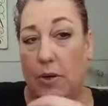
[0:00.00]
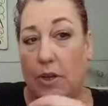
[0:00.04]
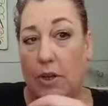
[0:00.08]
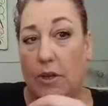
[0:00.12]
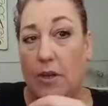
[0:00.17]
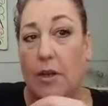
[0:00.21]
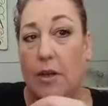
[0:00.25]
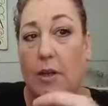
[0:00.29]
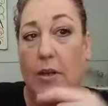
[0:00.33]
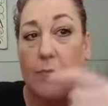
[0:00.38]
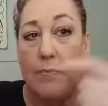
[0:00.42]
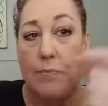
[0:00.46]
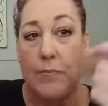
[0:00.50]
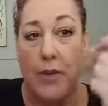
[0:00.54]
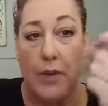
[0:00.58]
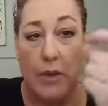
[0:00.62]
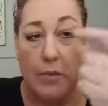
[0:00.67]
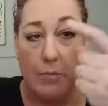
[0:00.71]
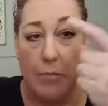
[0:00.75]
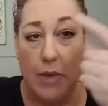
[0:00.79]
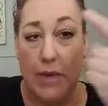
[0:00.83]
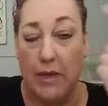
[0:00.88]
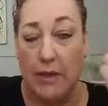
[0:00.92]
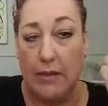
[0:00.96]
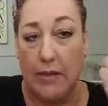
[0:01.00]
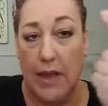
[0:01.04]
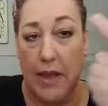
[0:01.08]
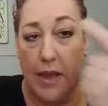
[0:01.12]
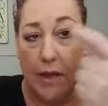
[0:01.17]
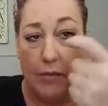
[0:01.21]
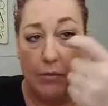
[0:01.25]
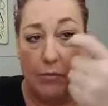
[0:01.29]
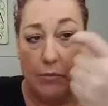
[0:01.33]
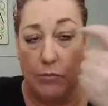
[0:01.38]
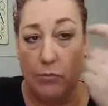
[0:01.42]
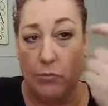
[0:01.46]
and make
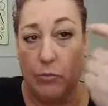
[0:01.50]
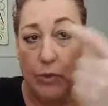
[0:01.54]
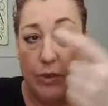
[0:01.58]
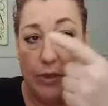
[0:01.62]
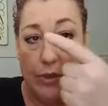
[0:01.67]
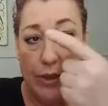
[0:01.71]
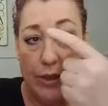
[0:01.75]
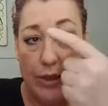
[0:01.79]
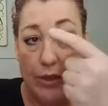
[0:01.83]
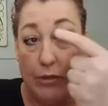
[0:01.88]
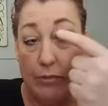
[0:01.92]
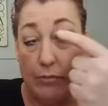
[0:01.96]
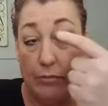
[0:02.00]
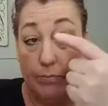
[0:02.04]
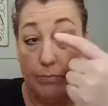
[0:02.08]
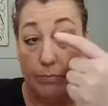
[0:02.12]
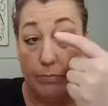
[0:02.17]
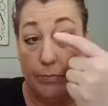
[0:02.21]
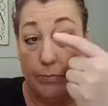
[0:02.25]
that really,